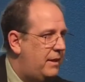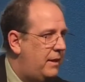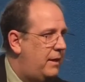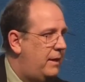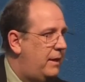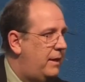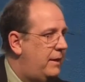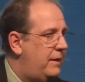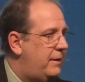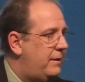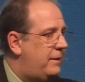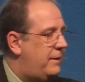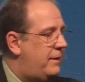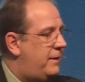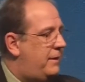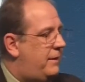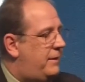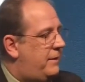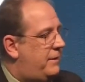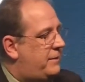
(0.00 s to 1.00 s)

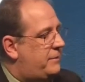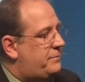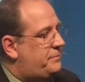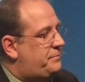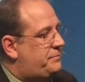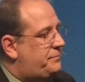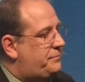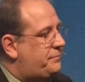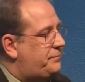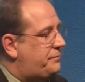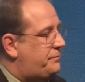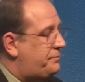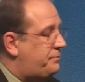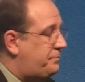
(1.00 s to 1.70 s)
No one is speaking in this clip.